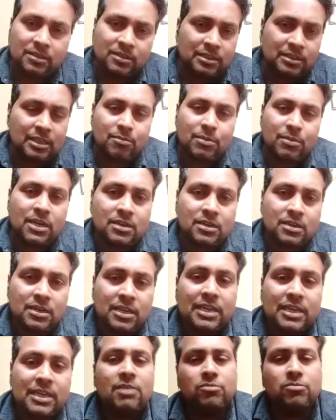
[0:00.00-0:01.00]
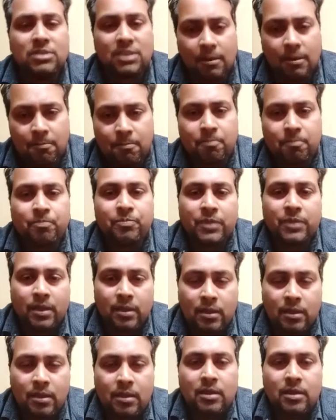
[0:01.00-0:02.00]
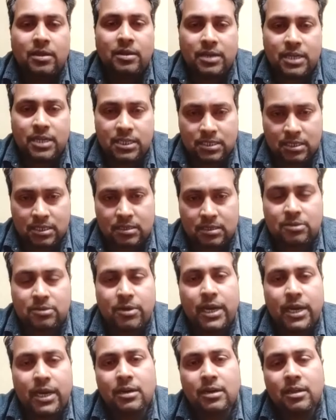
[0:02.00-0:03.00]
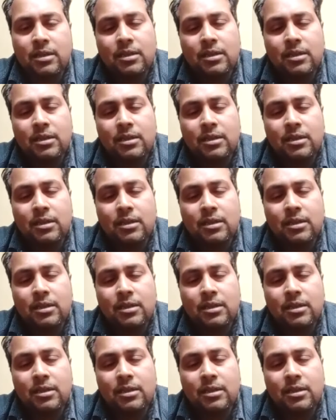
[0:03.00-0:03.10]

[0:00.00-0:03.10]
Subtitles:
They might give some reasons, right?